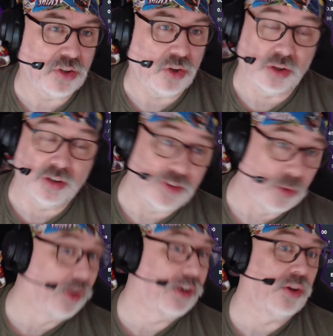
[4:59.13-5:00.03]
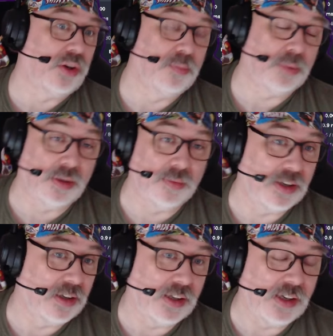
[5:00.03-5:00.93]
at all, or if you want it on
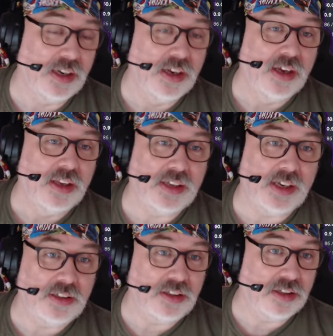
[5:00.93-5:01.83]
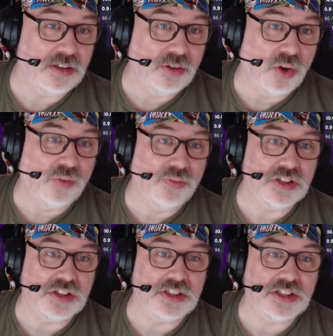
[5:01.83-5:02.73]
permanently, then you can
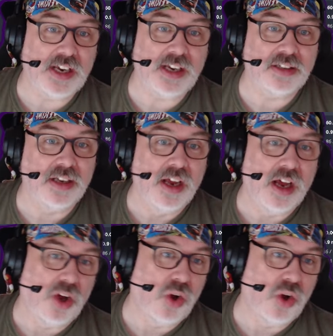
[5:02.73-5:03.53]
obviously set a